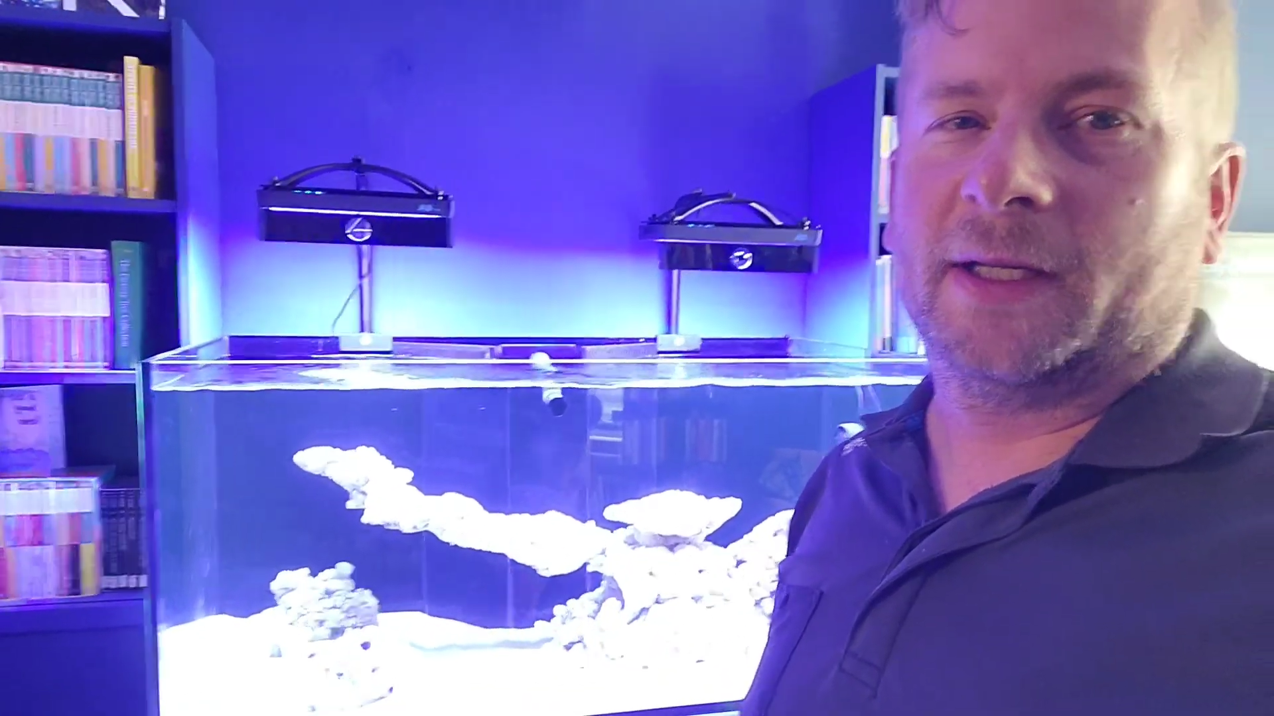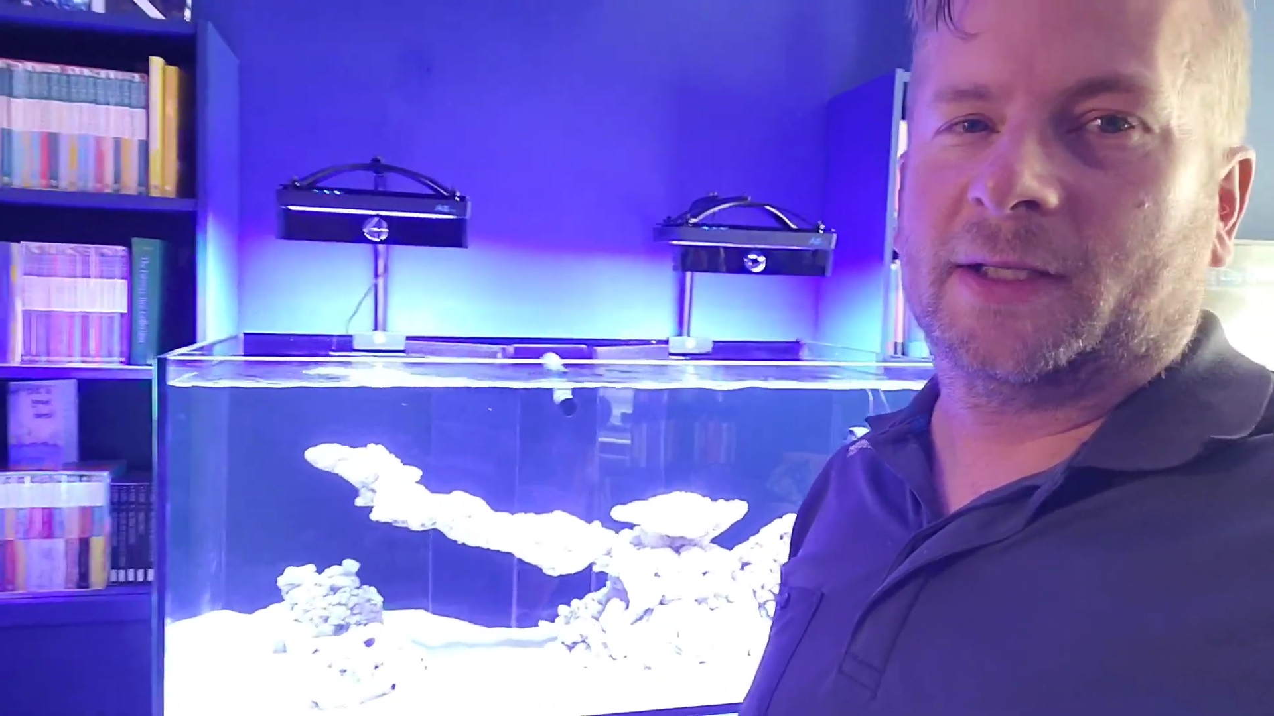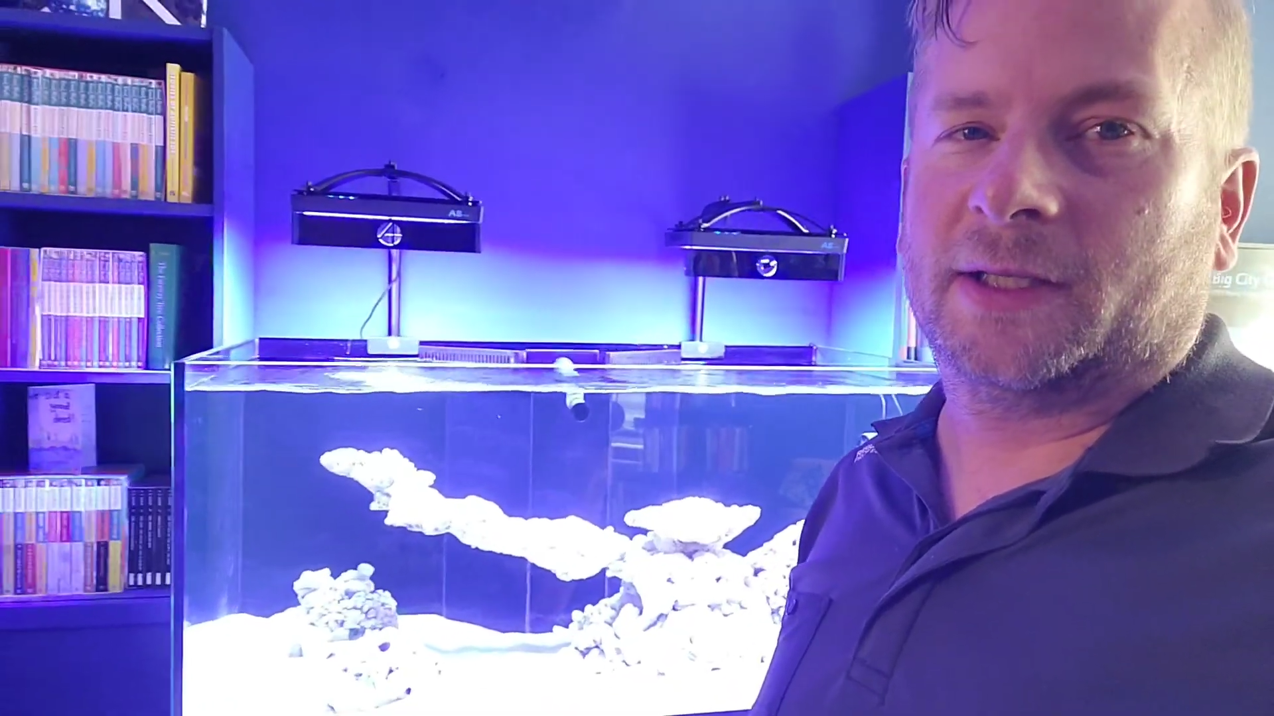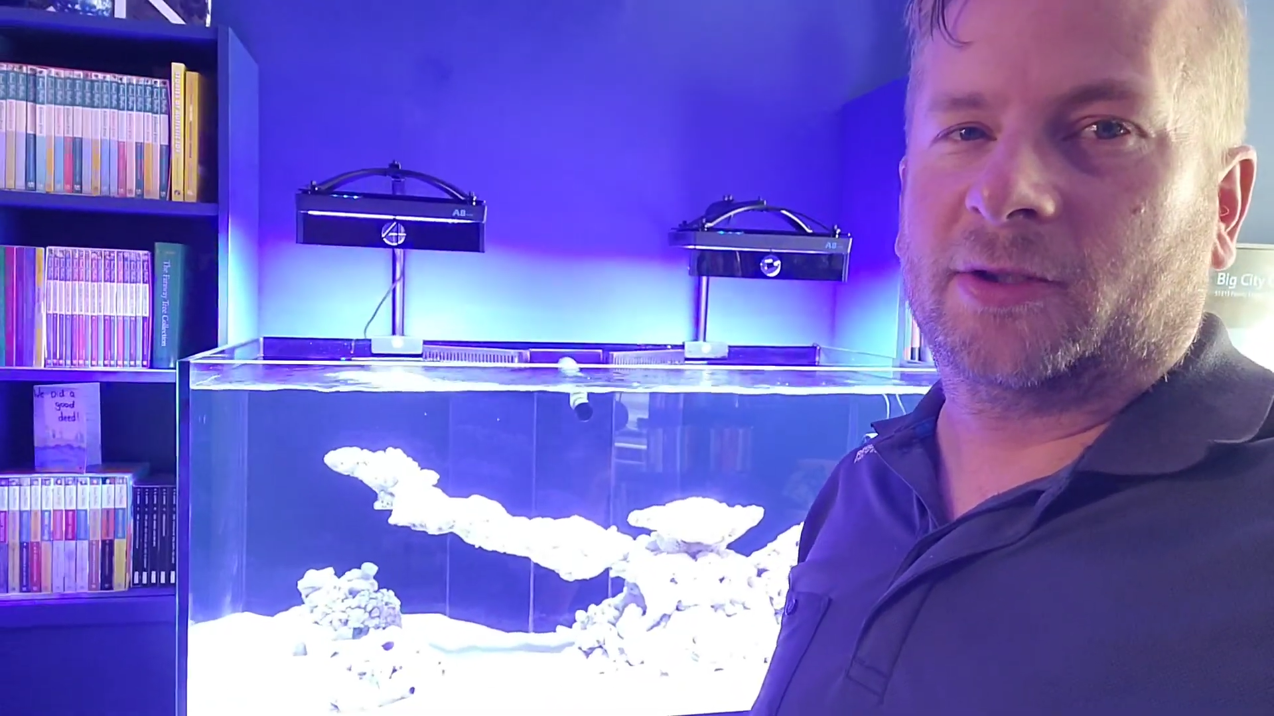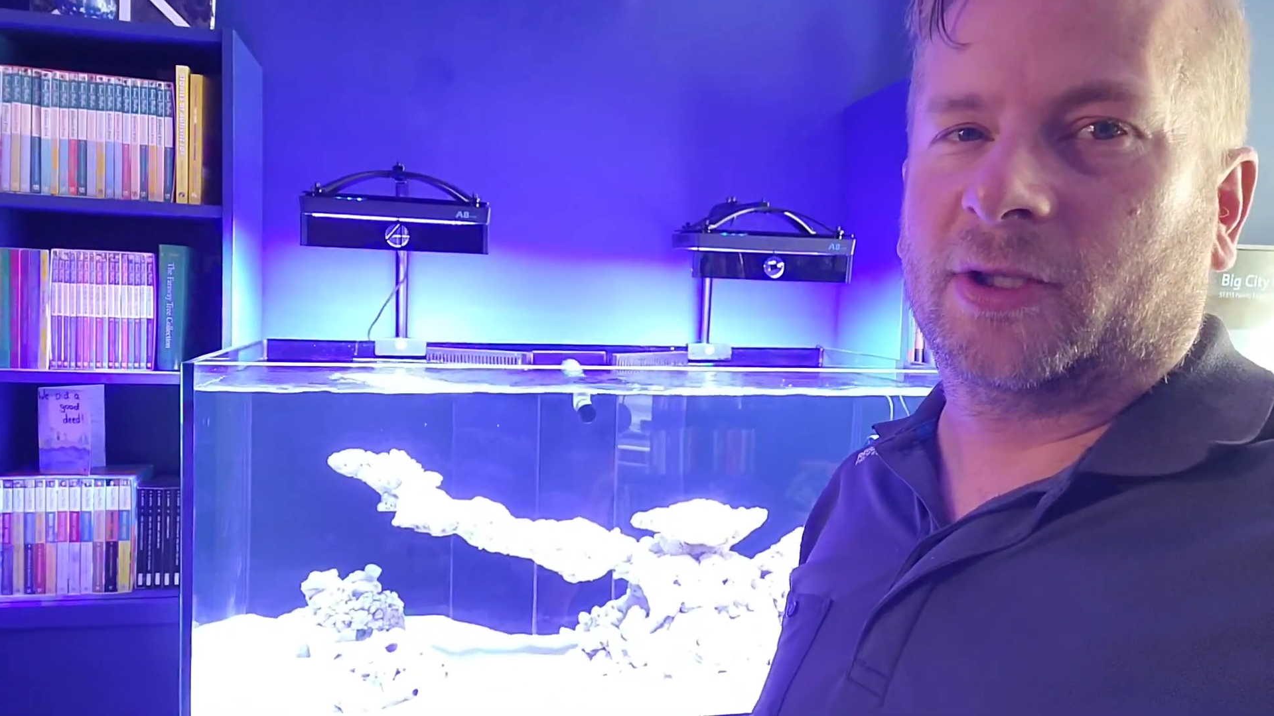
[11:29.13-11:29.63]
It's
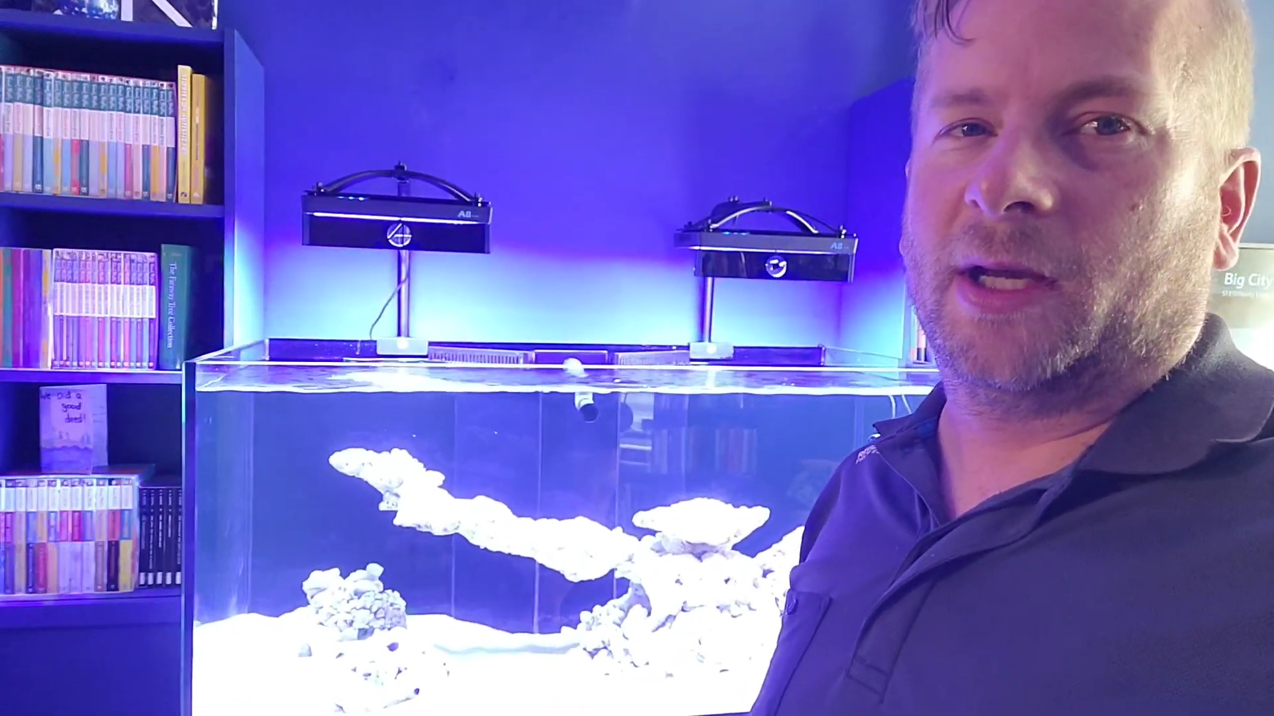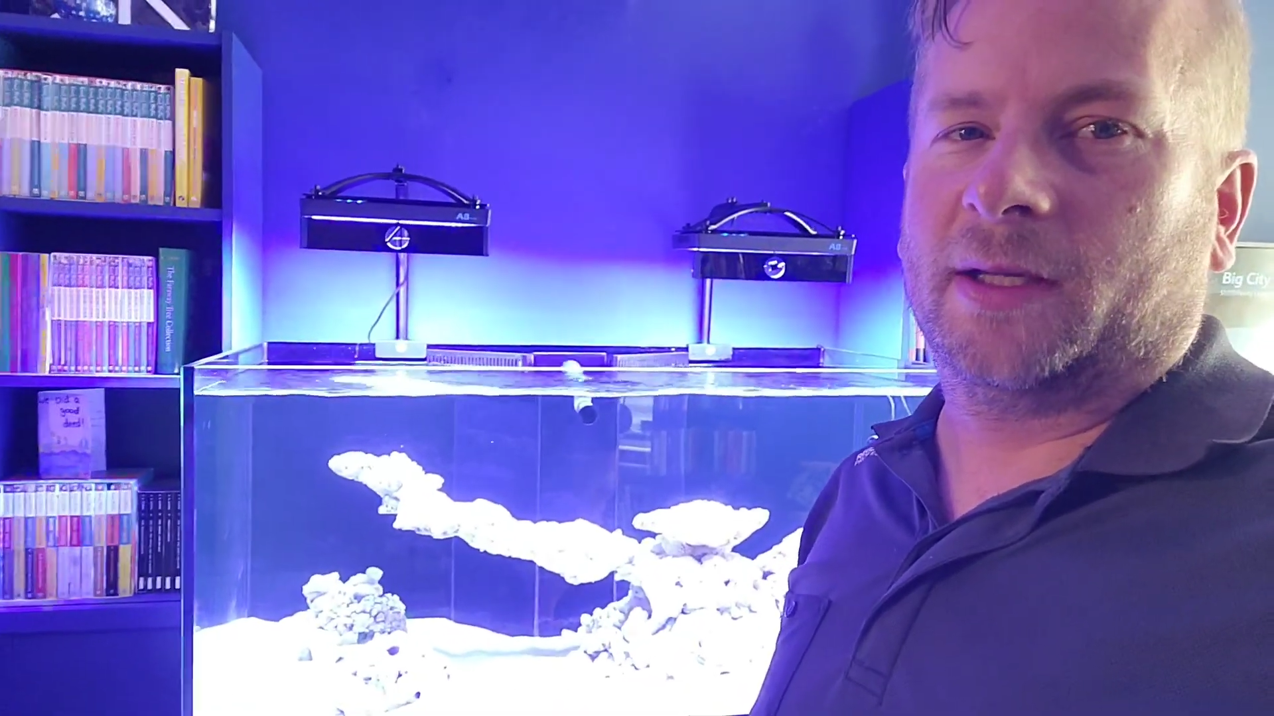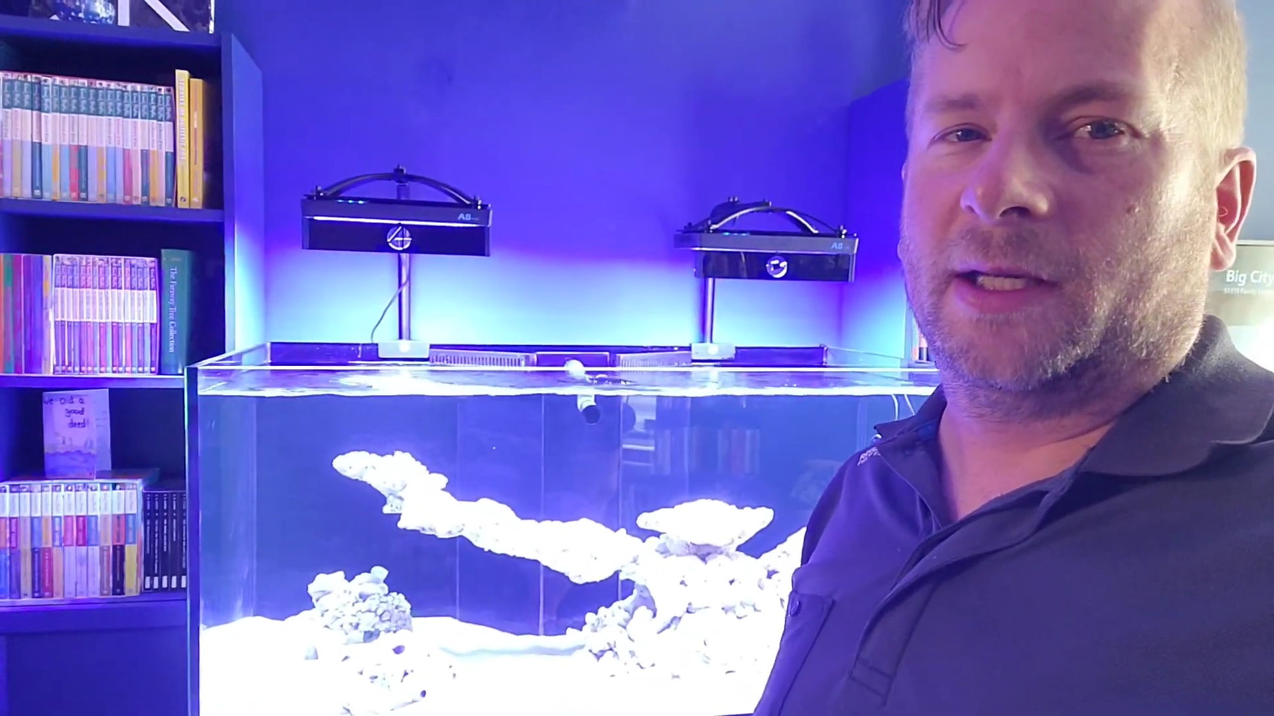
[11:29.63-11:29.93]
just, yeah,